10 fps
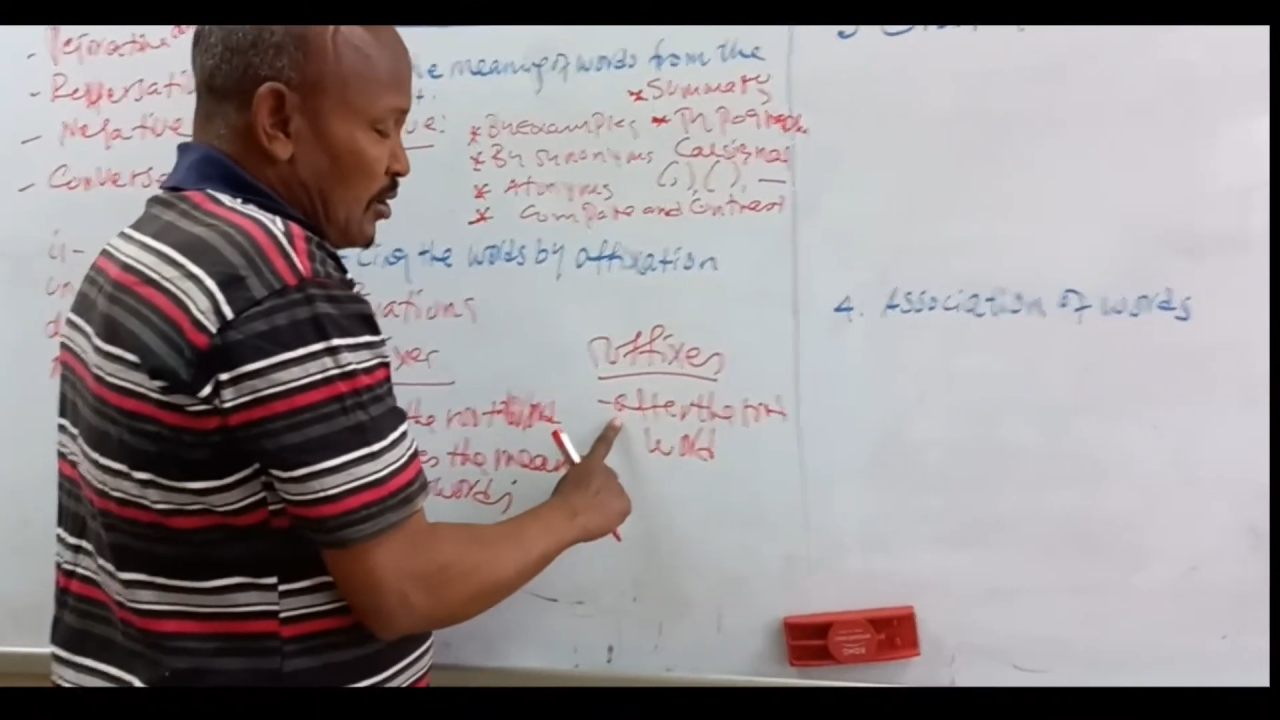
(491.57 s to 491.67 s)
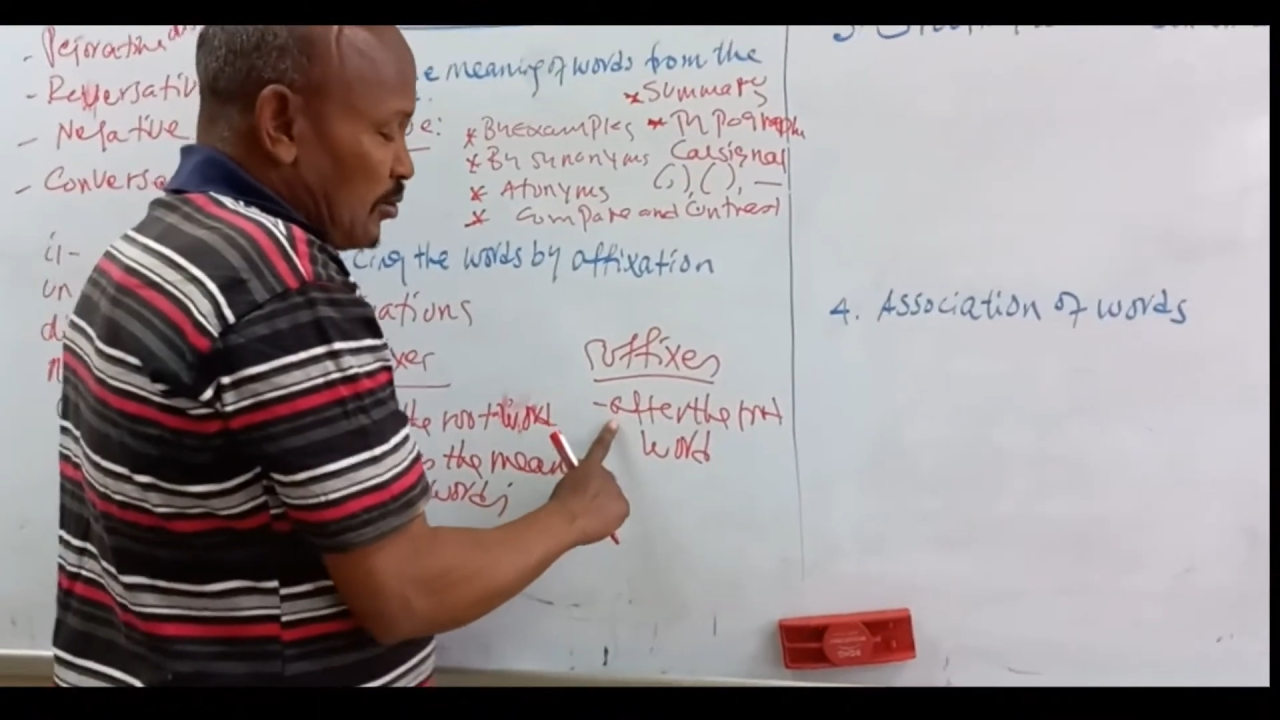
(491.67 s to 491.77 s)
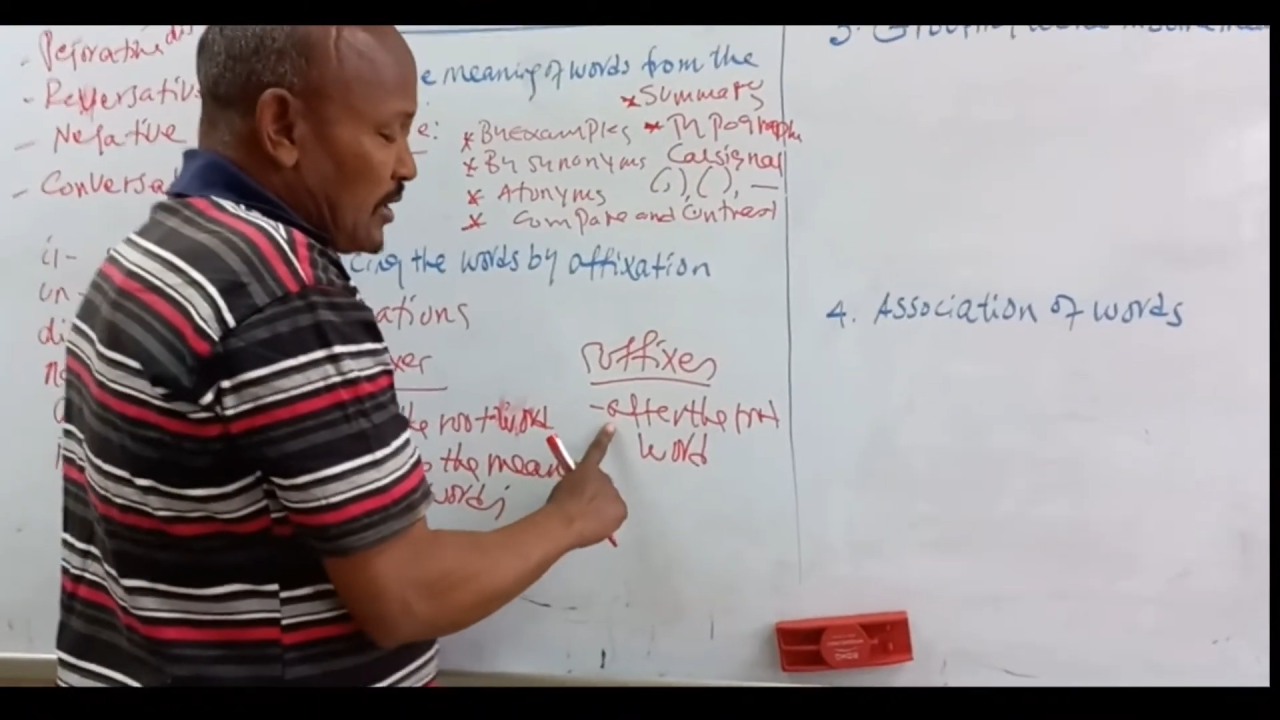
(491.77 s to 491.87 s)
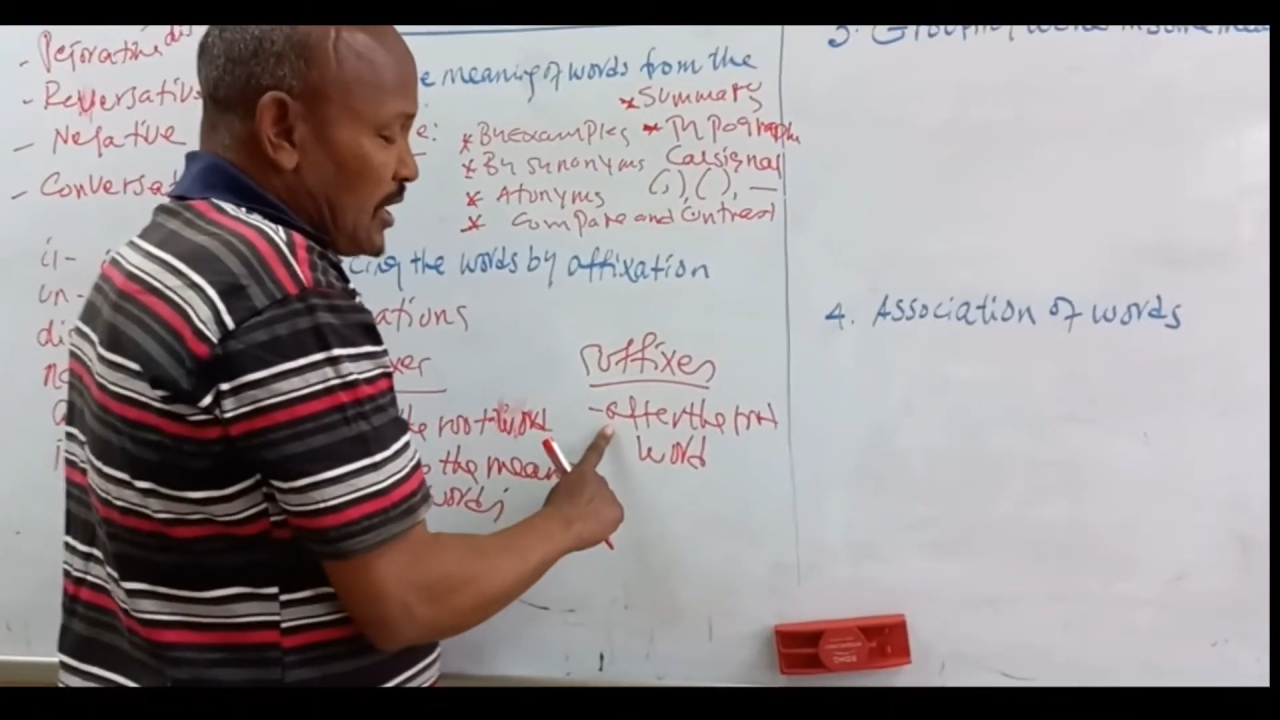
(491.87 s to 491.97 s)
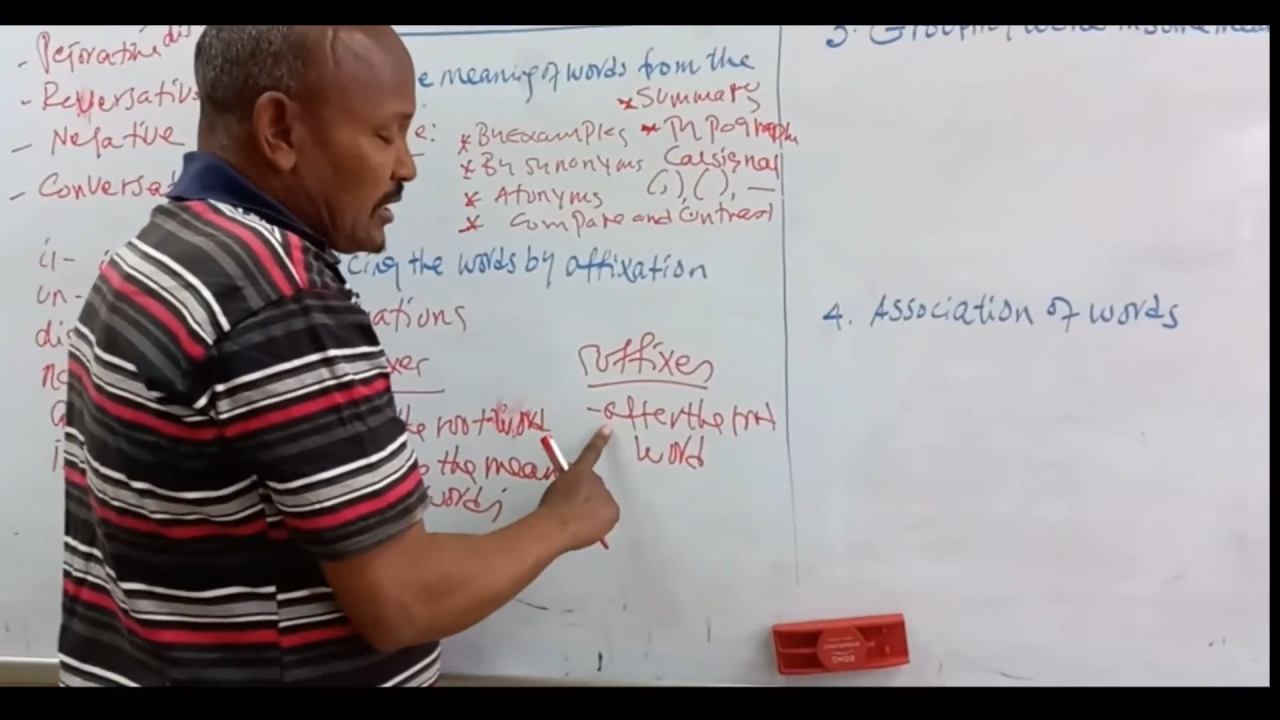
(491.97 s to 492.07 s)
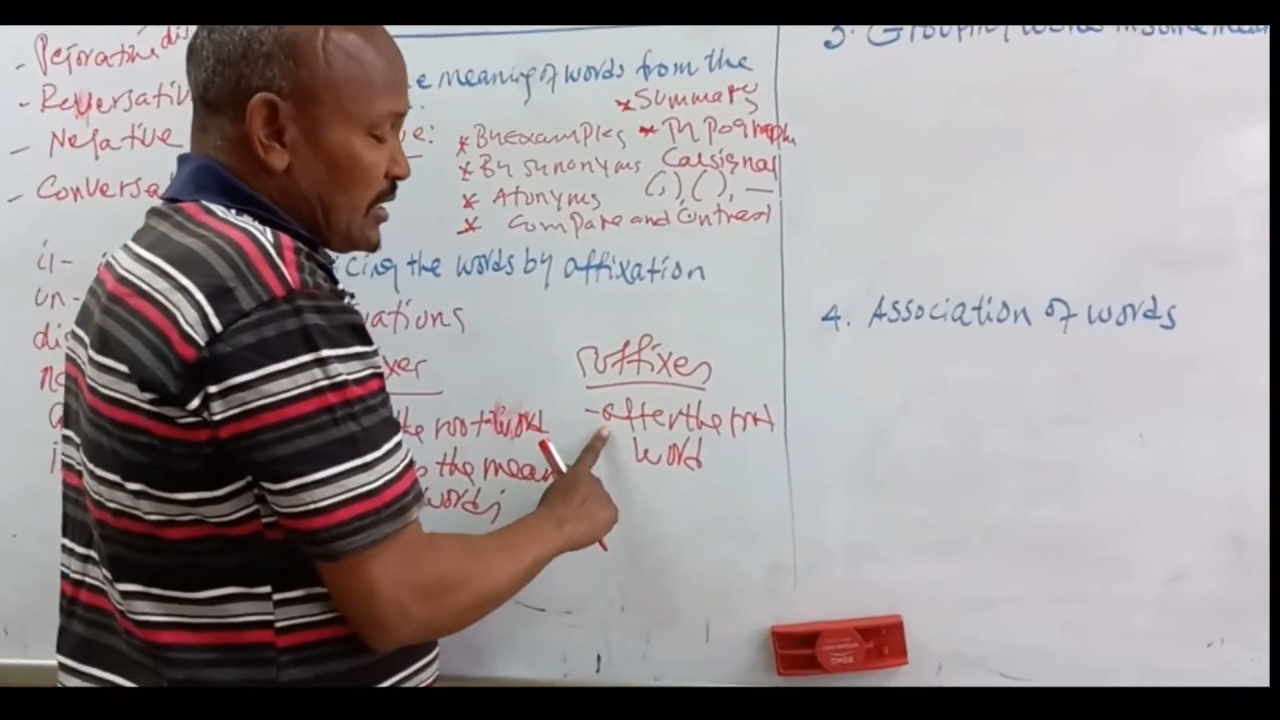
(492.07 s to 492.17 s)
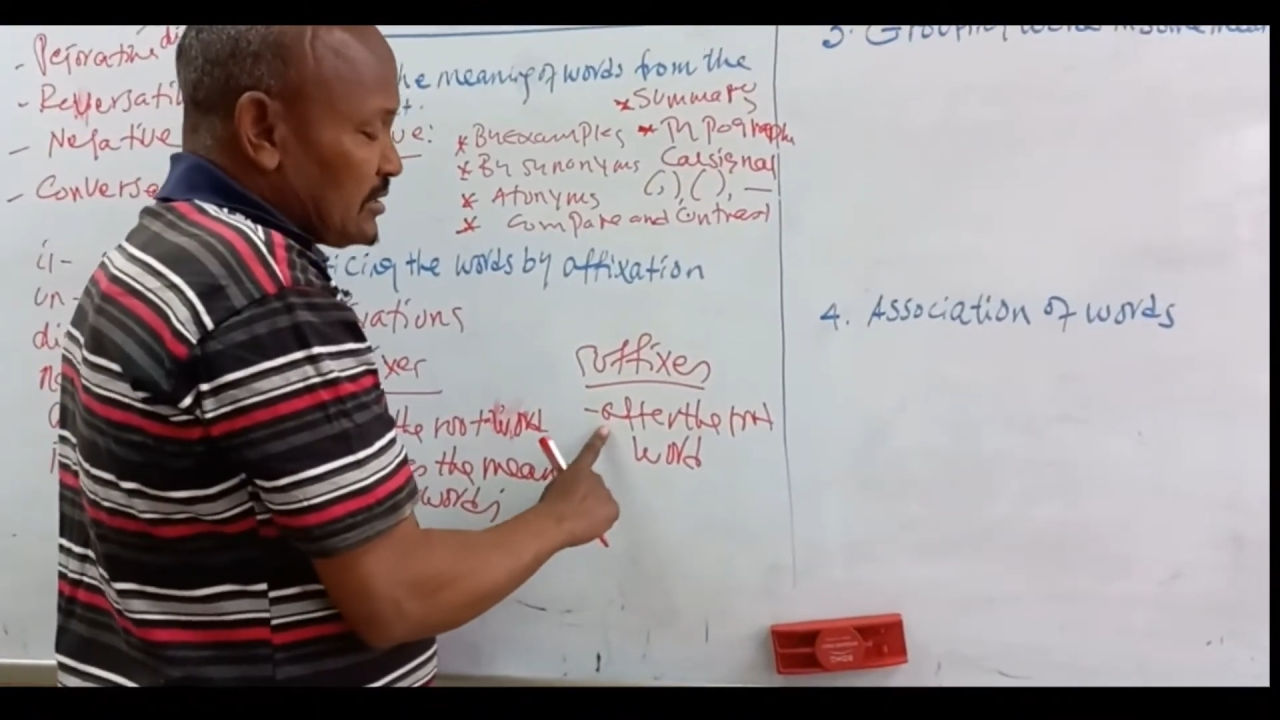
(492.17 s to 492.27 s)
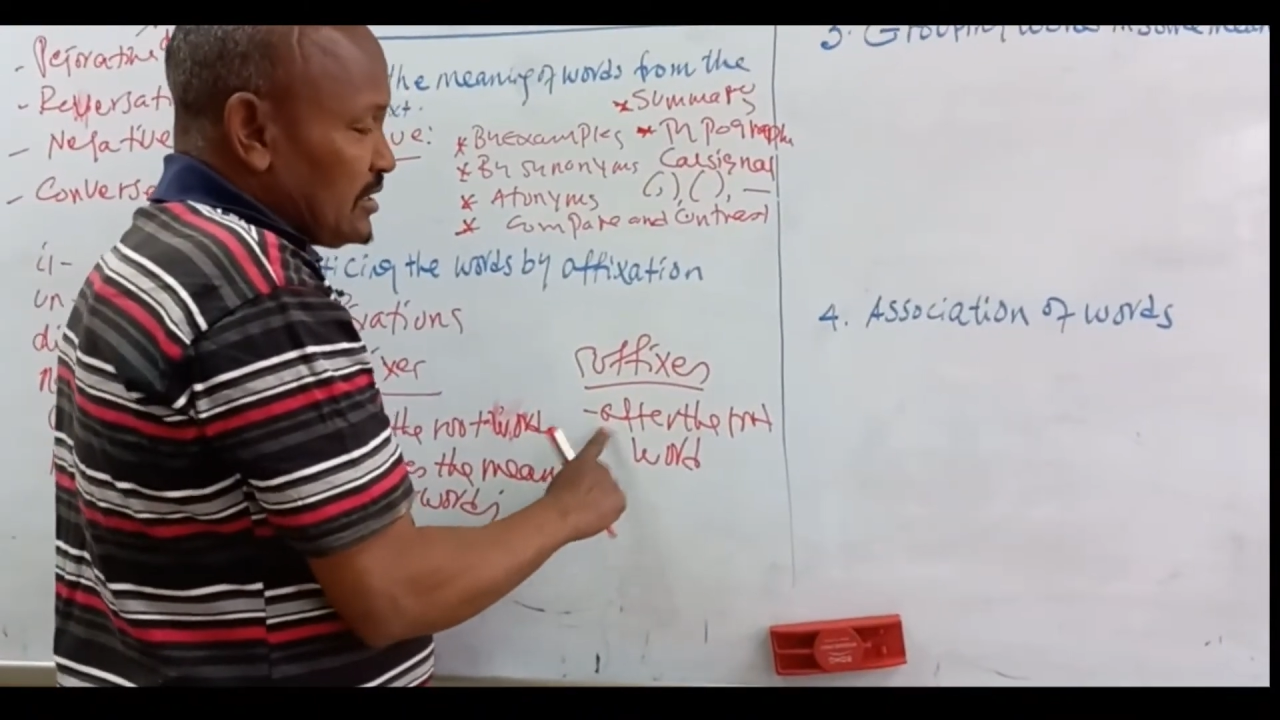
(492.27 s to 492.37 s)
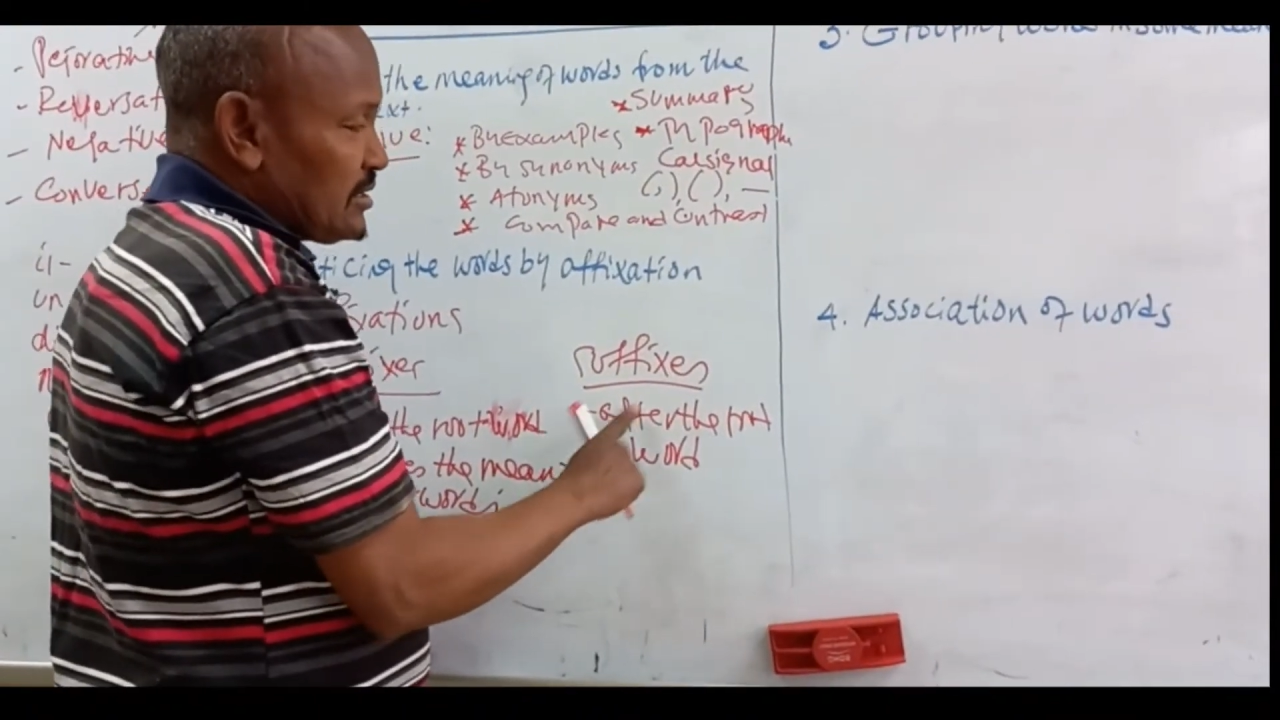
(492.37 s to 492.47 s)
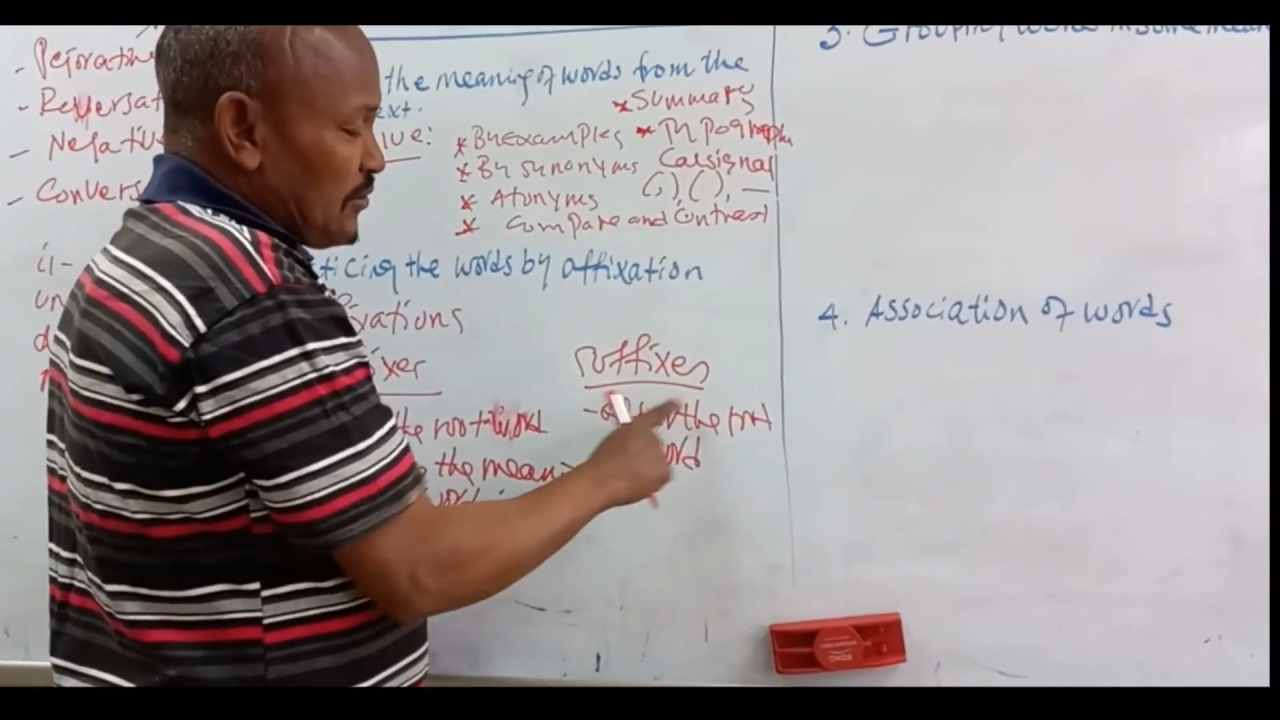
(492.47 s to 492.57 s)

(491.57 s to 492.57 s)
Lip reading: We can add these